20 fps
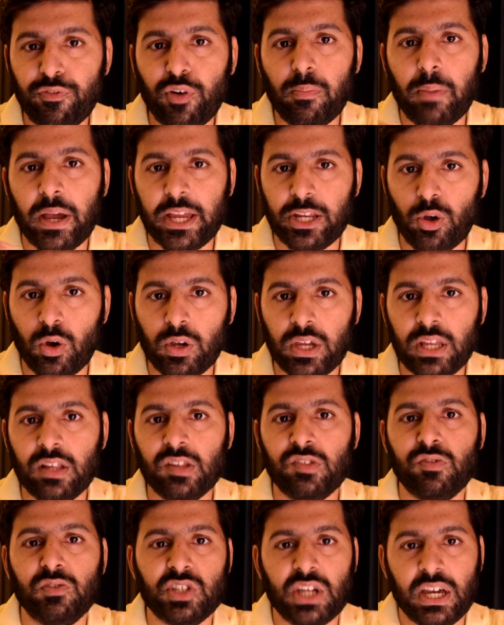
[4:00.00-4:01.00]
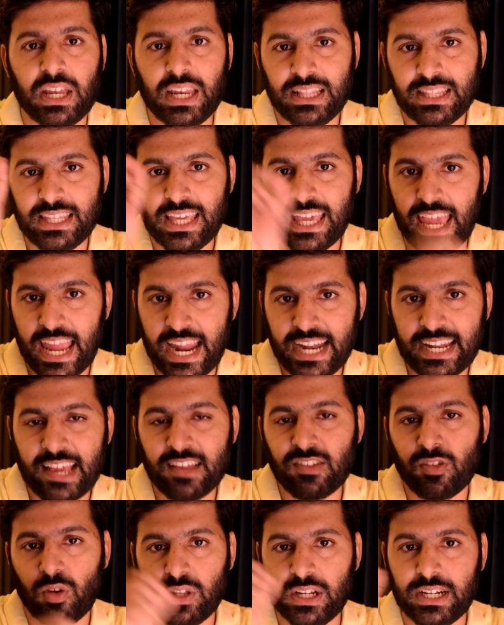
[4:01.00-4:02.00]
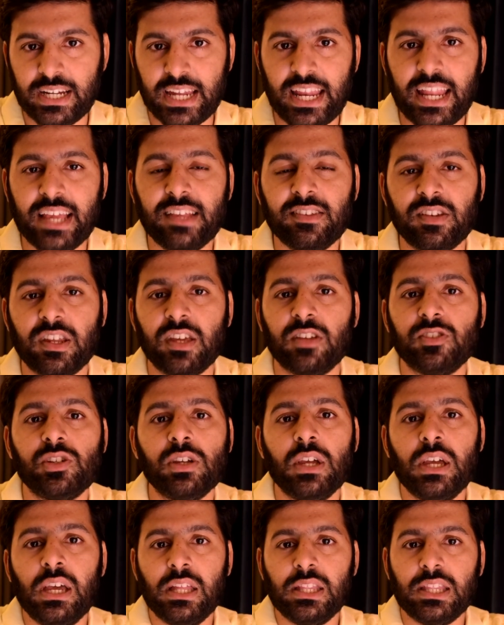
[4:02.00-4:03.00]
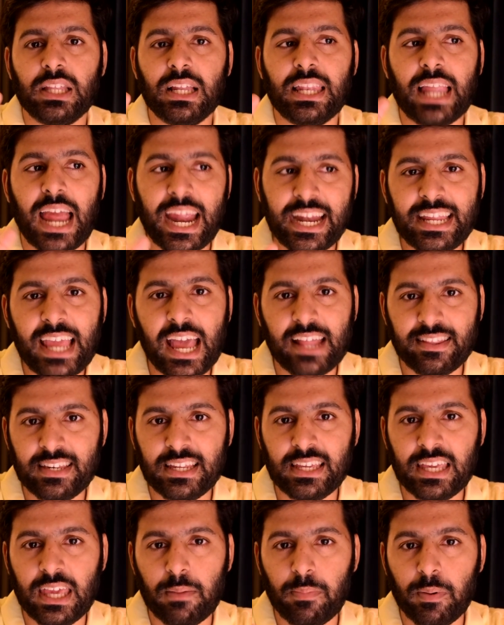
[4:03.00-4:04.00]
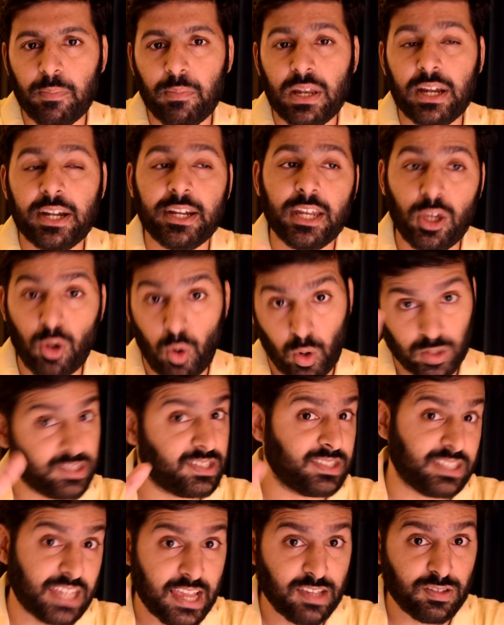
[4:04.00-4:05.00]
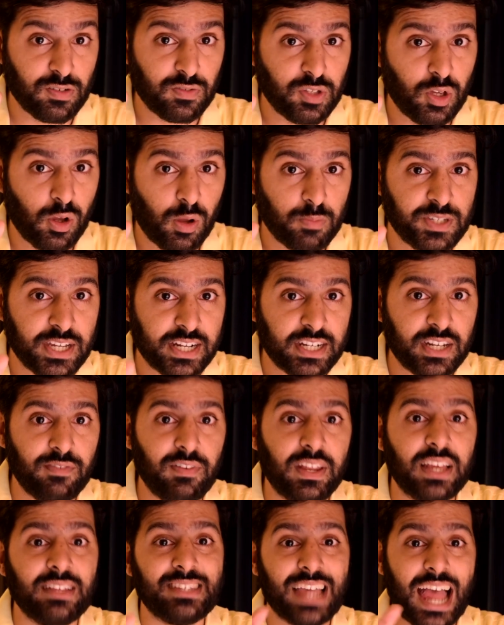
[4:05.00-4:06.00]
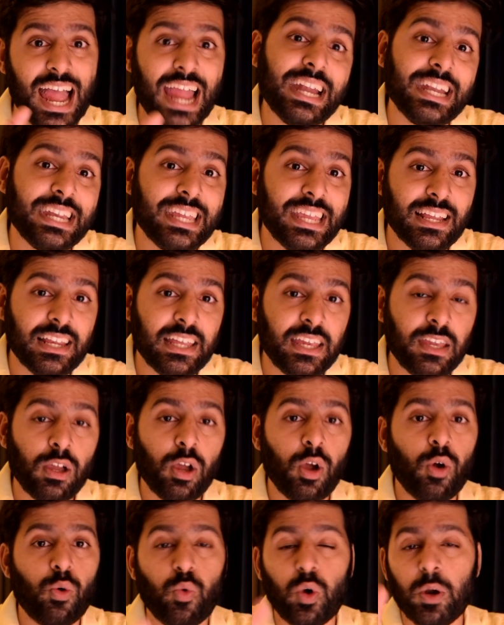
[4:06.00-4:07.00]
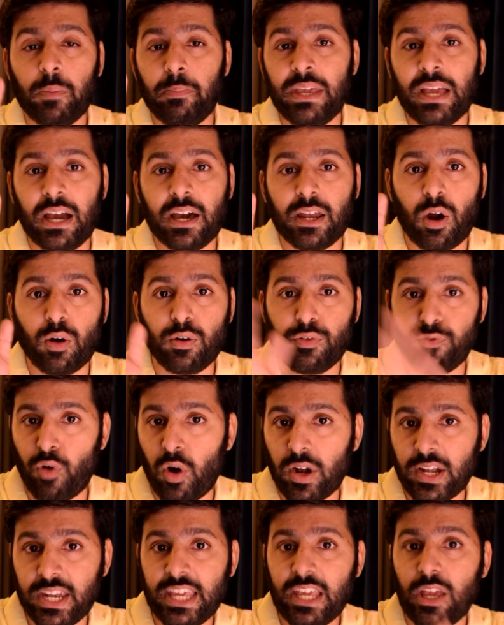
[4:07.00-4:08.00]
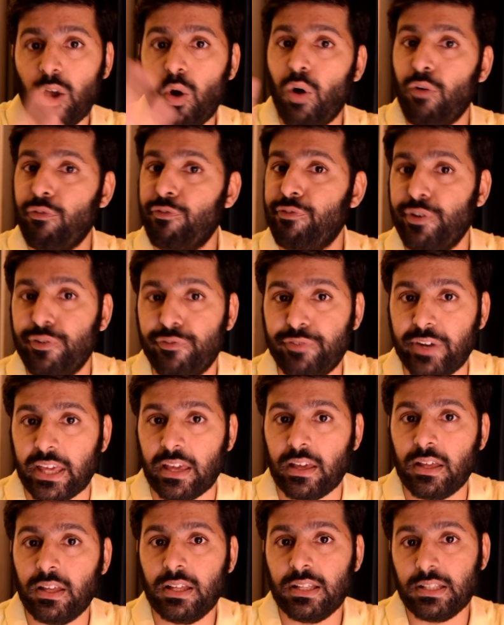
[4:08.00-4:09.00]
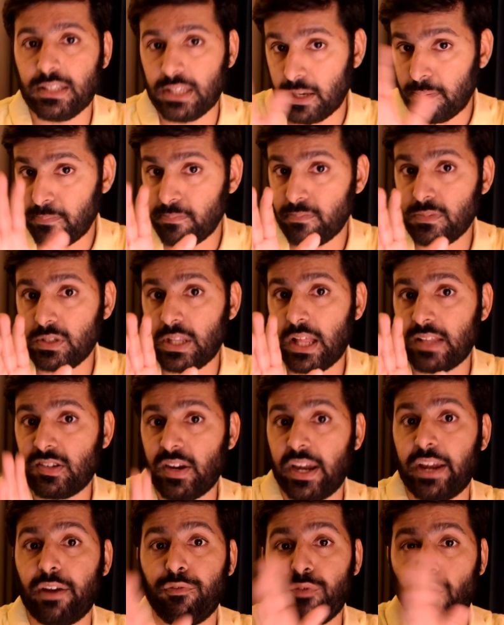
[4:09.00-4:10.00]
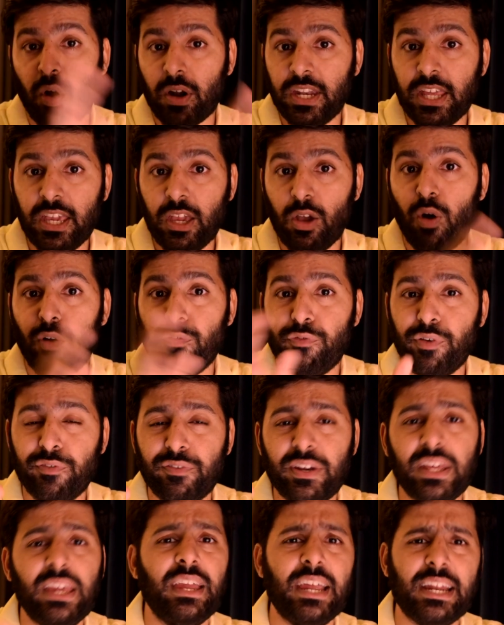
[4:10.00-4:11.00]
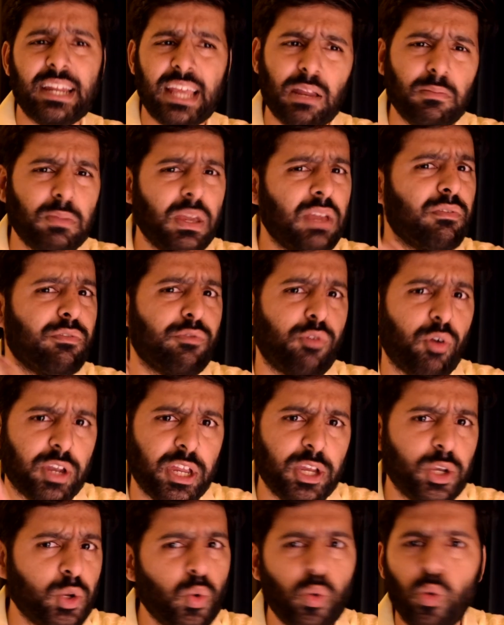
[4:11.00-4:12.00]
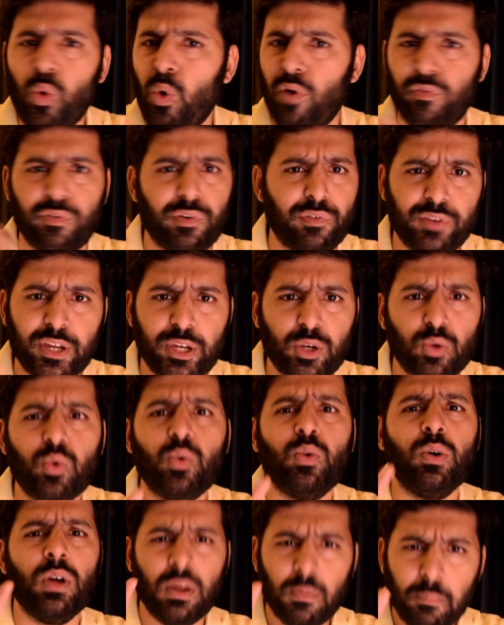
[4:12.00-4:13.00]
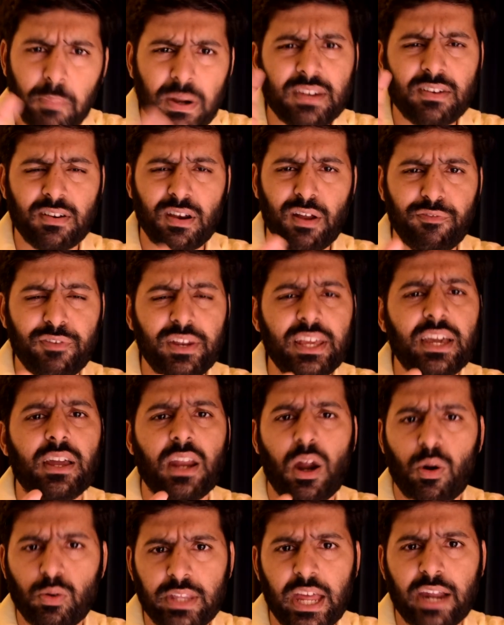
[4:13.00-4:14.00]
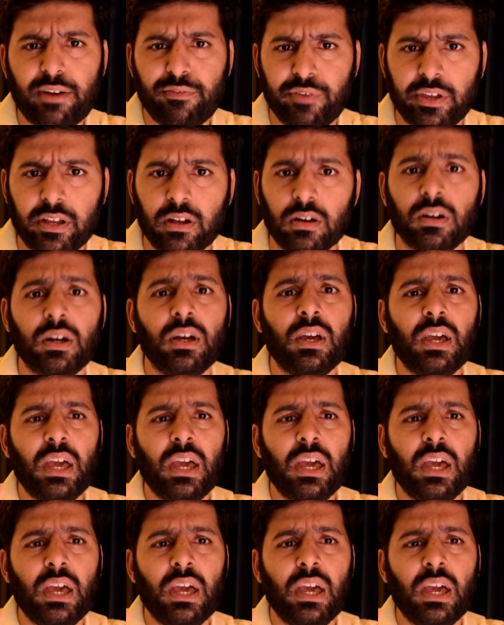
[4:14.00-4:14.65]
for binoculars which are in the 8x or the 10x range, the light gathering capability or the size of the objective lens ideally would be around 40 or 50. Yep, that's right, 40 or 50, it can be even 42 or 52, but roughly around that figure.